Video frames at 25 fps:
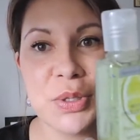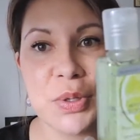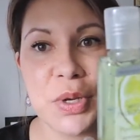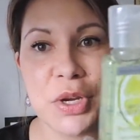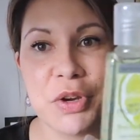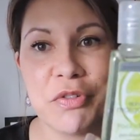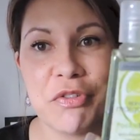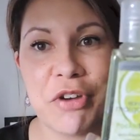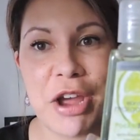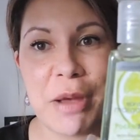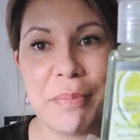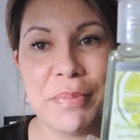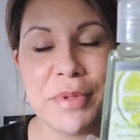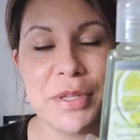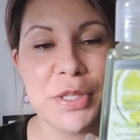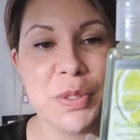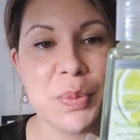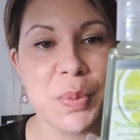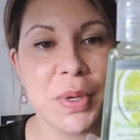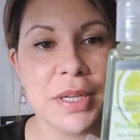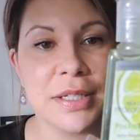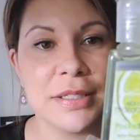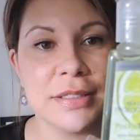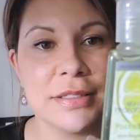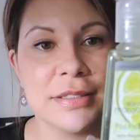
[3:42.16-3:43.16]
so I grabbed
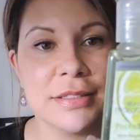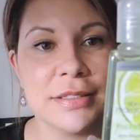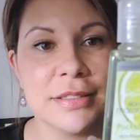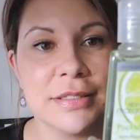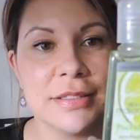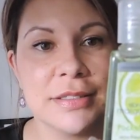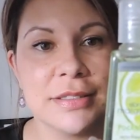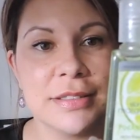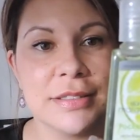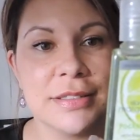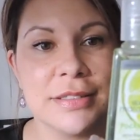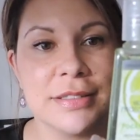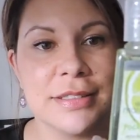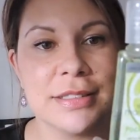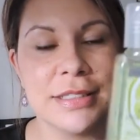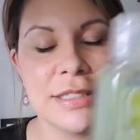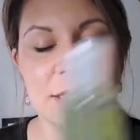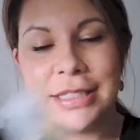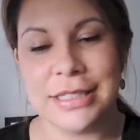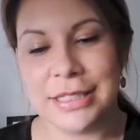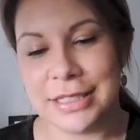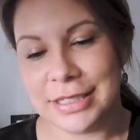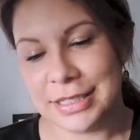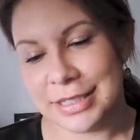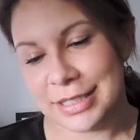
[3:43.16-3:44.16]
this one.
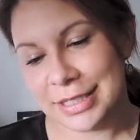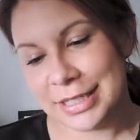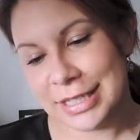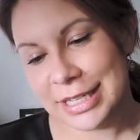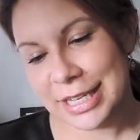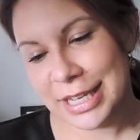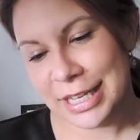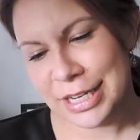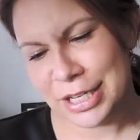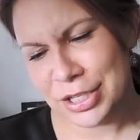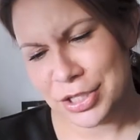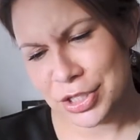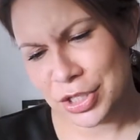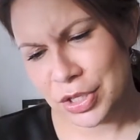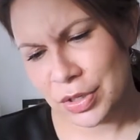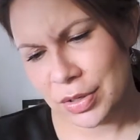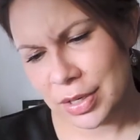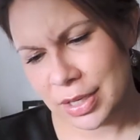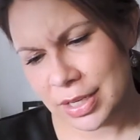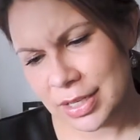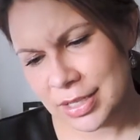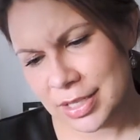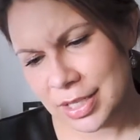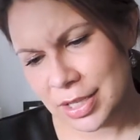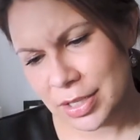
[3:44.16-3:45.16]
And that's
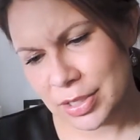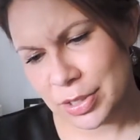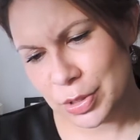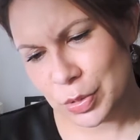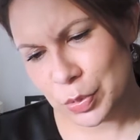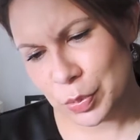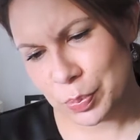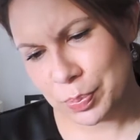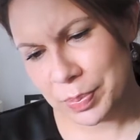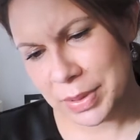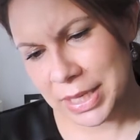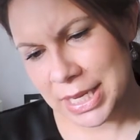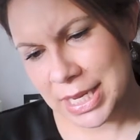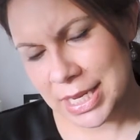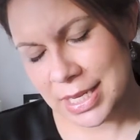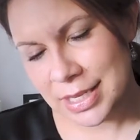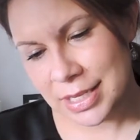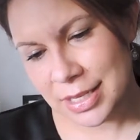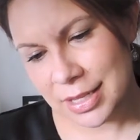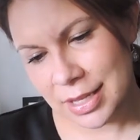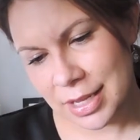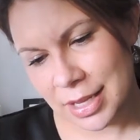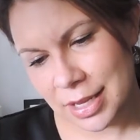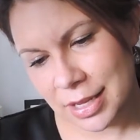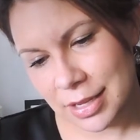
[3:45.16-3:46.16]
cute. I can see those little
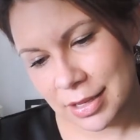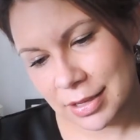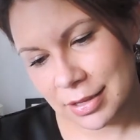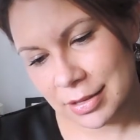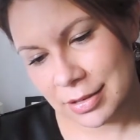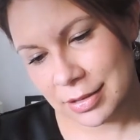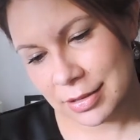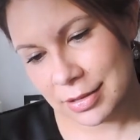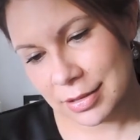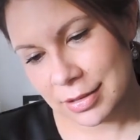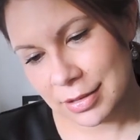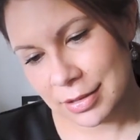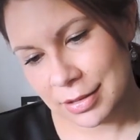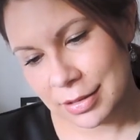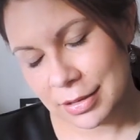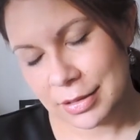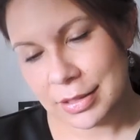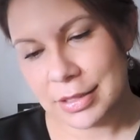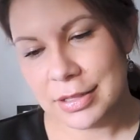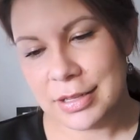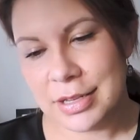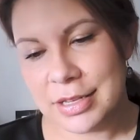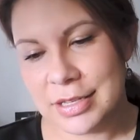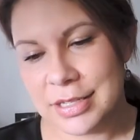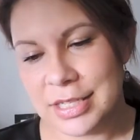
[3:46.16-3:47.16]
beads in there.
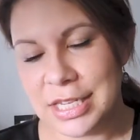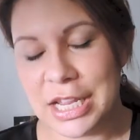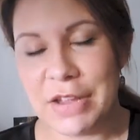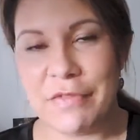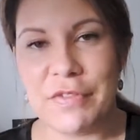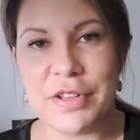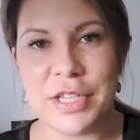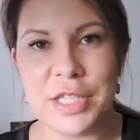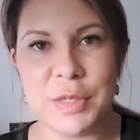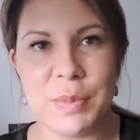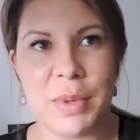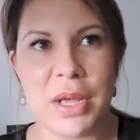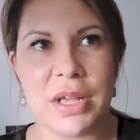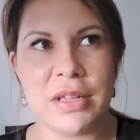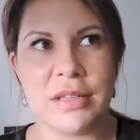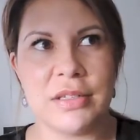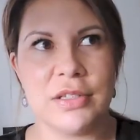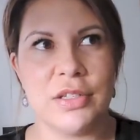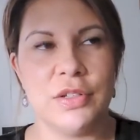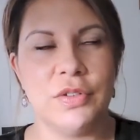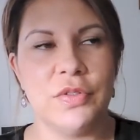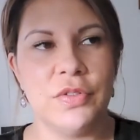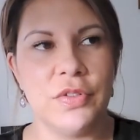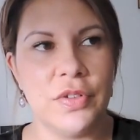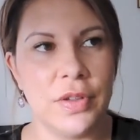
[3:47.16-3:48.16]
Let's see if it
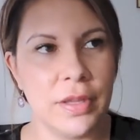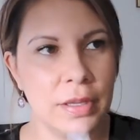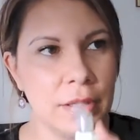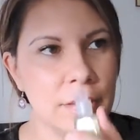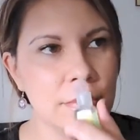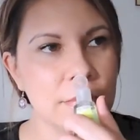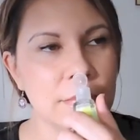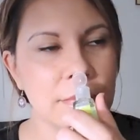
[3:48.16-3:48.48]
smells sort of,